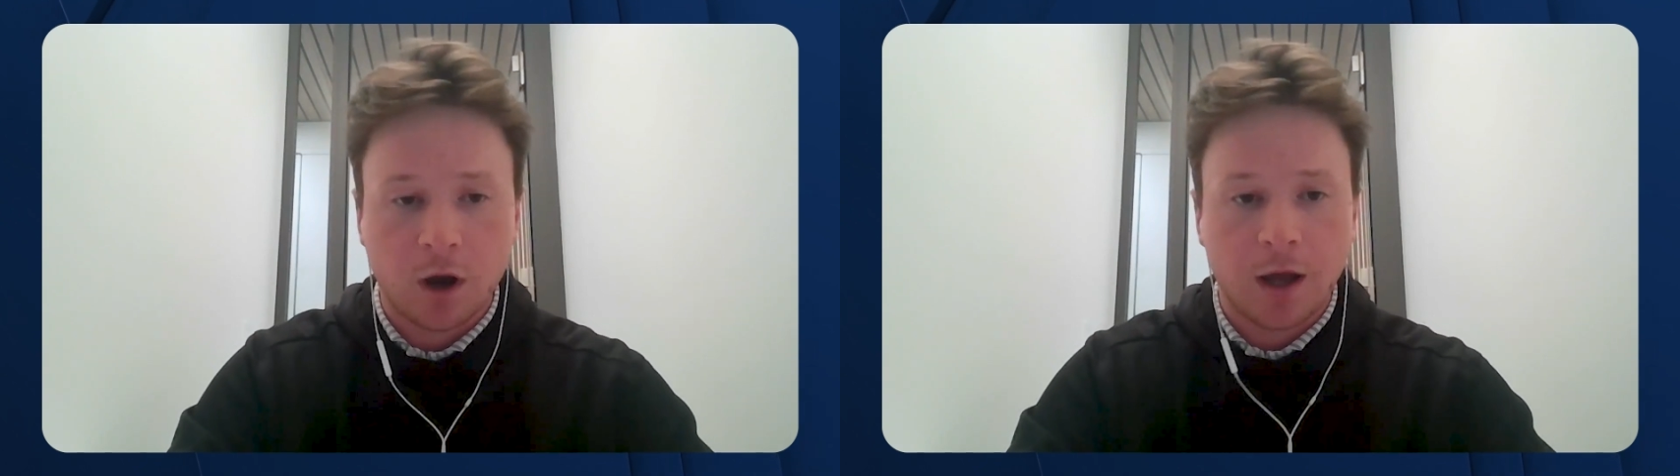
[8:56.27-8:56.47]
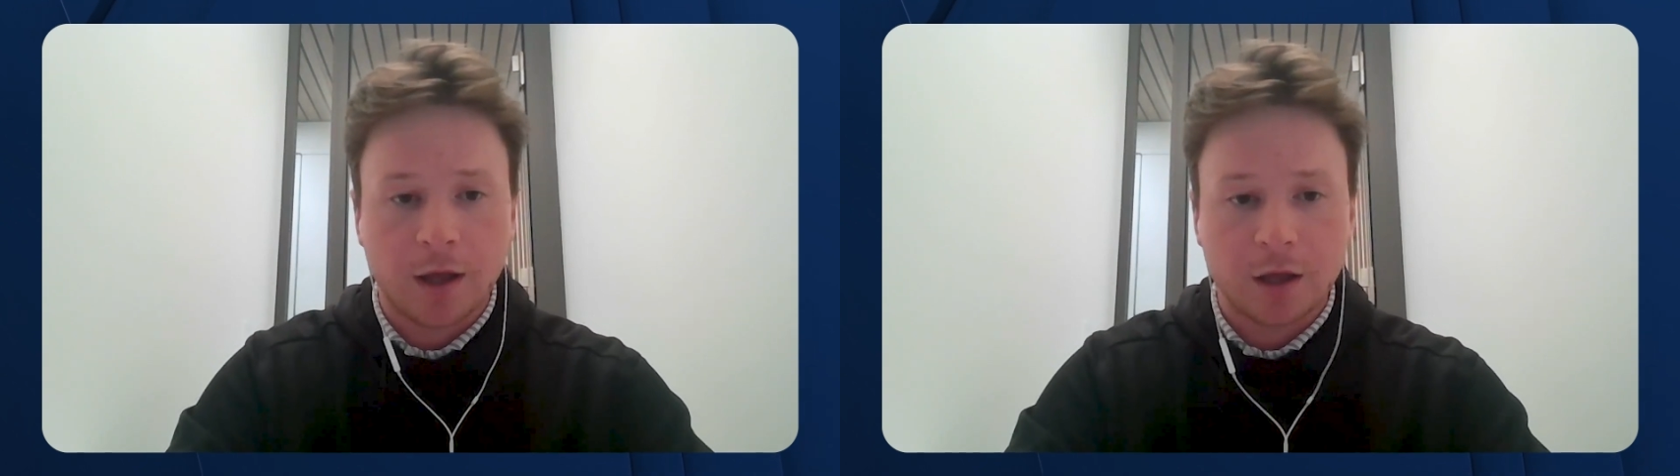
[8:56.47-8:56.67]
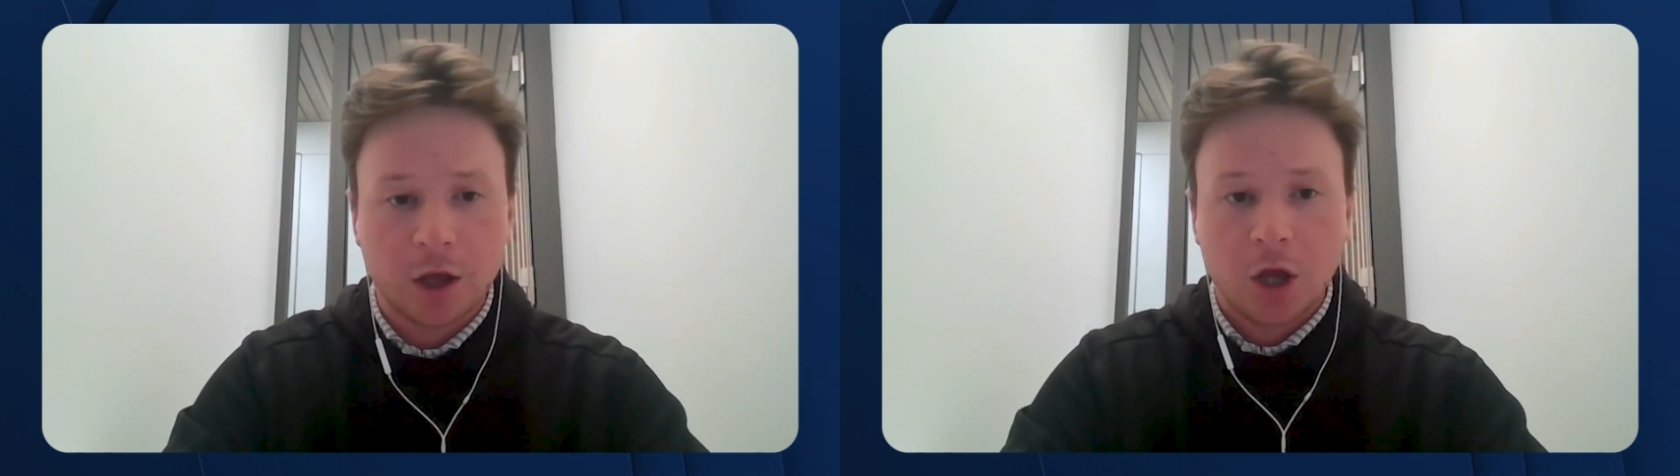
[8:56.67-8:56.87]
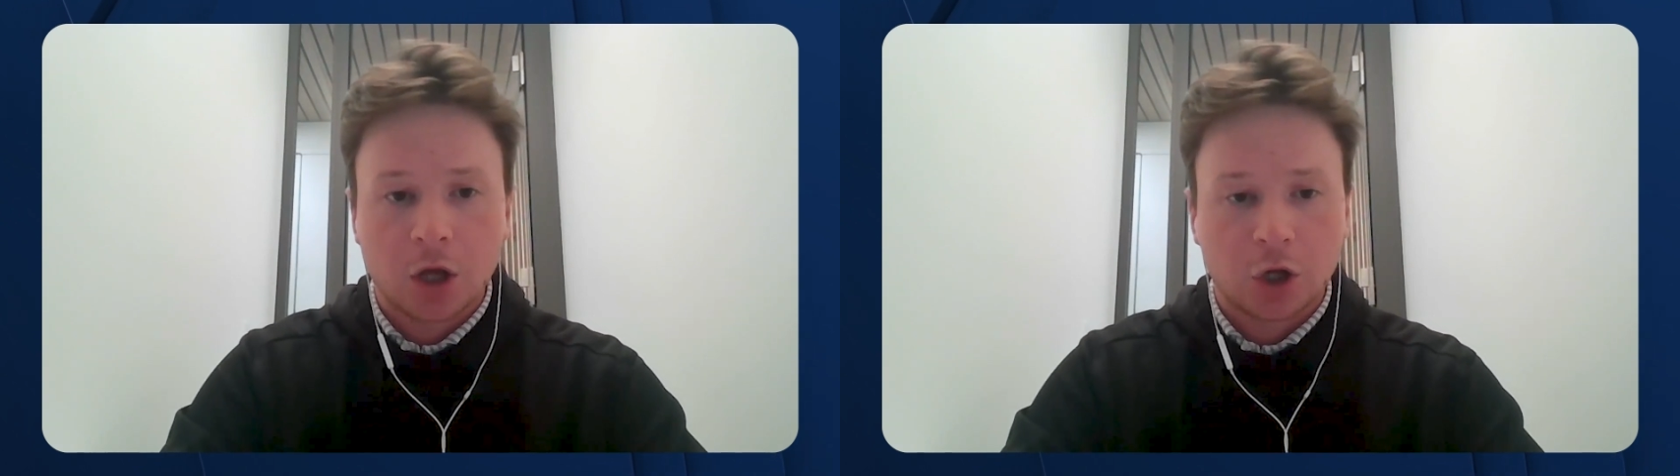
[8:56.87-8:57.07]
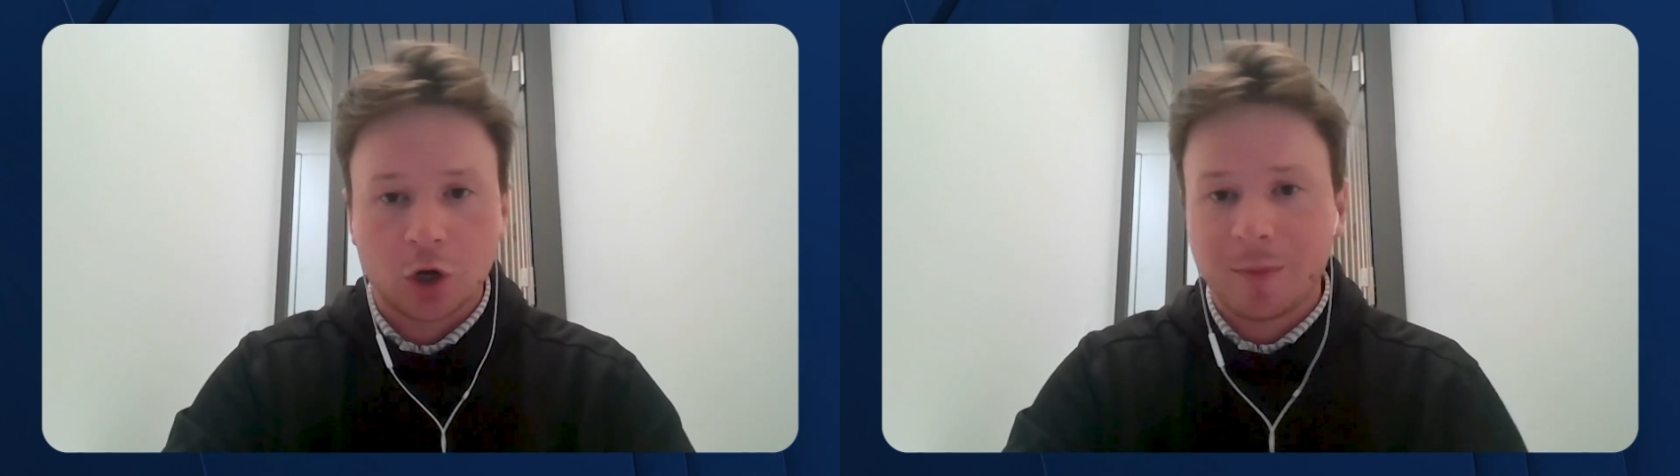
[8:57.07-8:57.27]
why
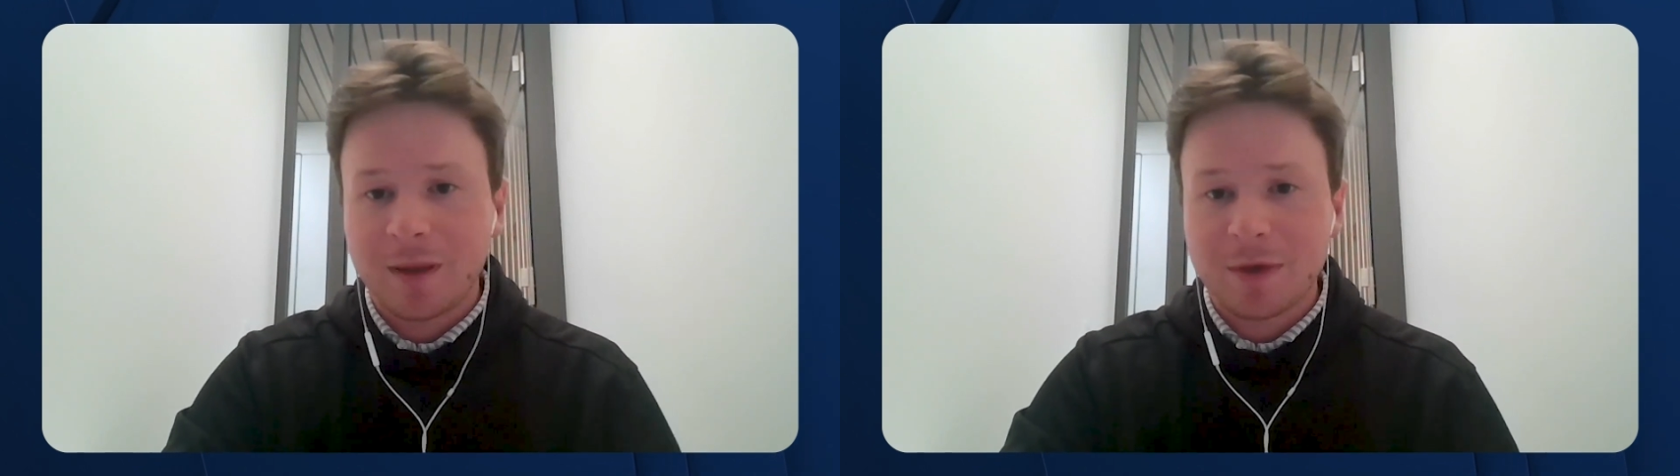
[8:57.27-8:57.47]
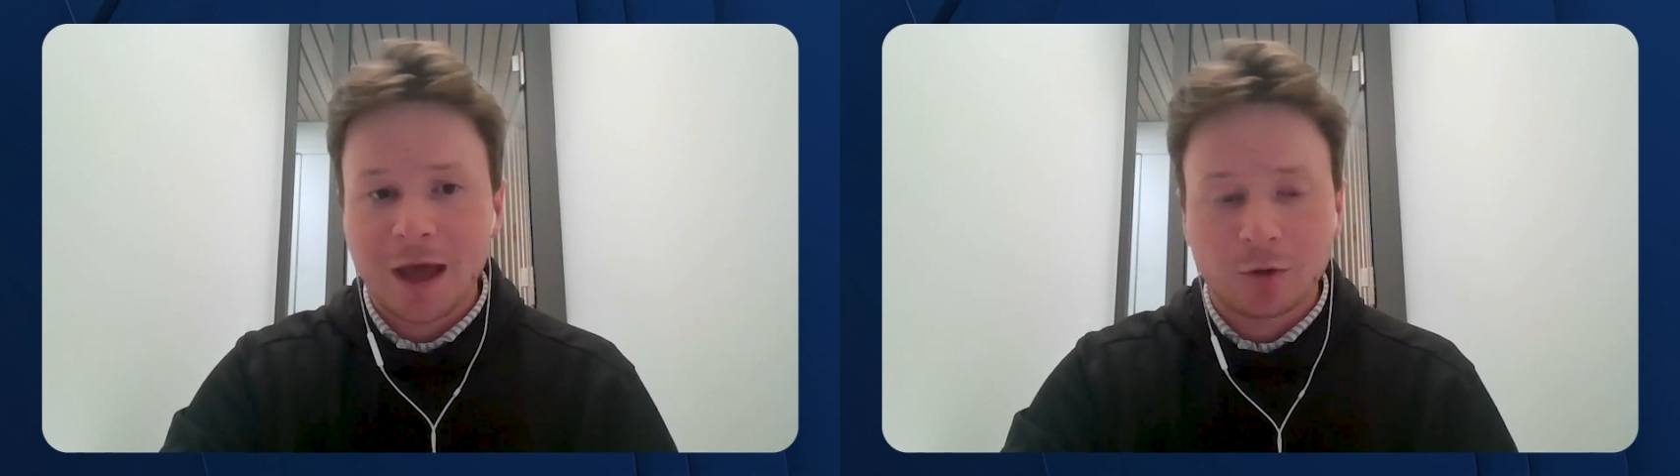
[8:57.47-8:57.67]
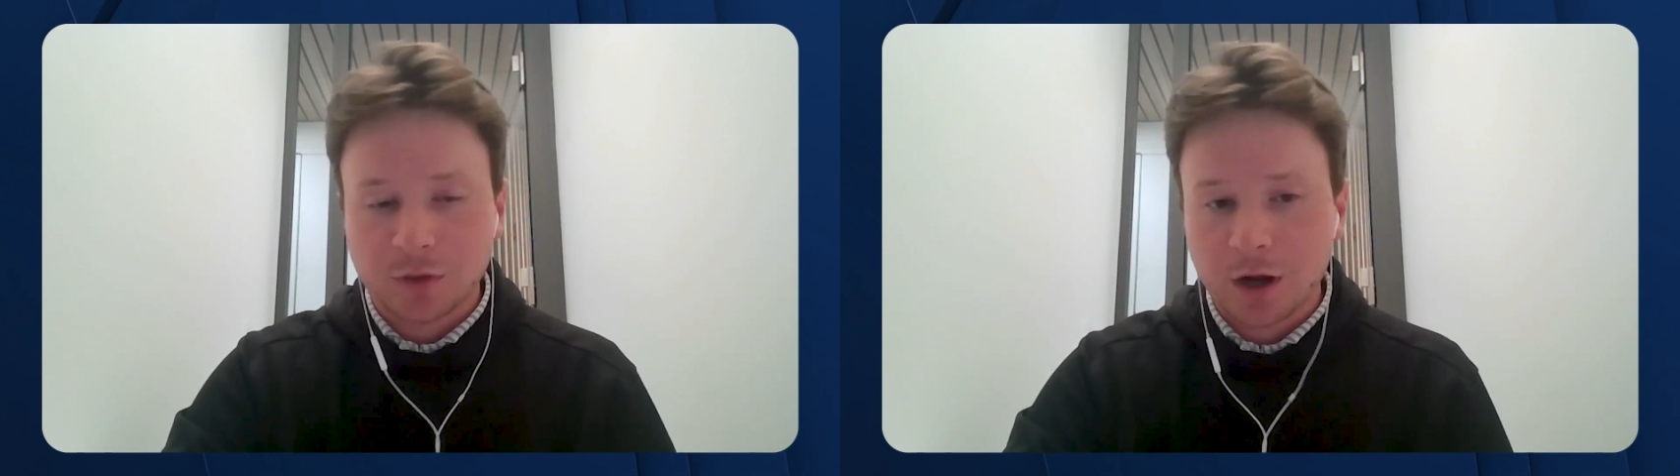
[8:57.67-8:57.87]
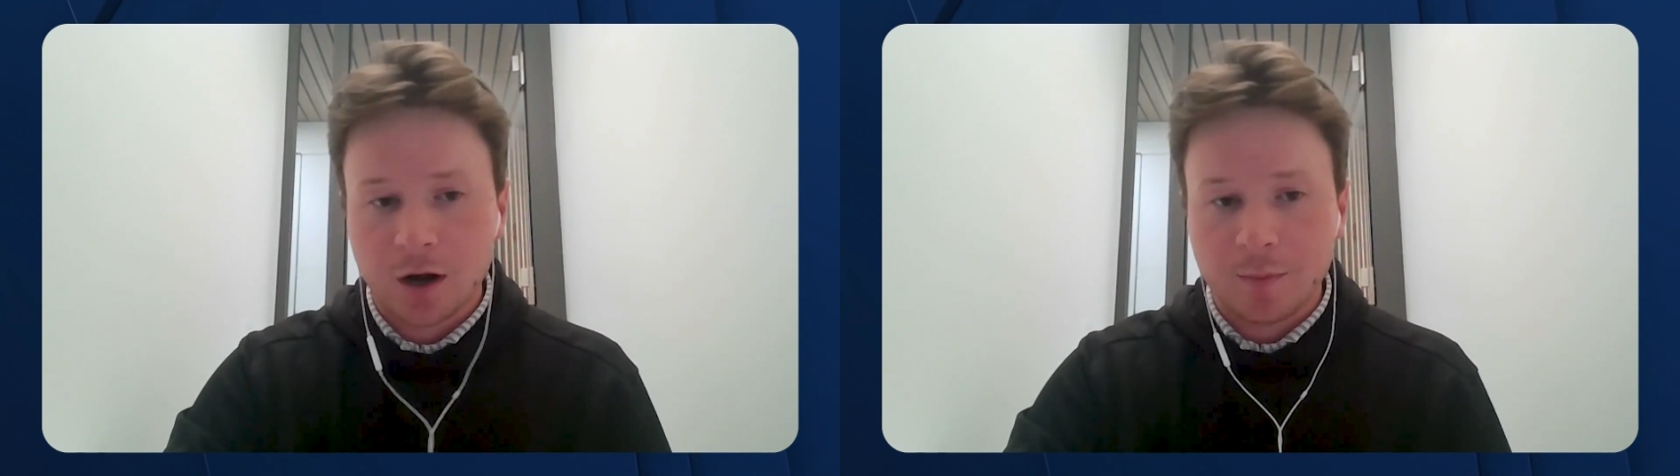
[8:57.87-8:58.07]
Kirk may be out there?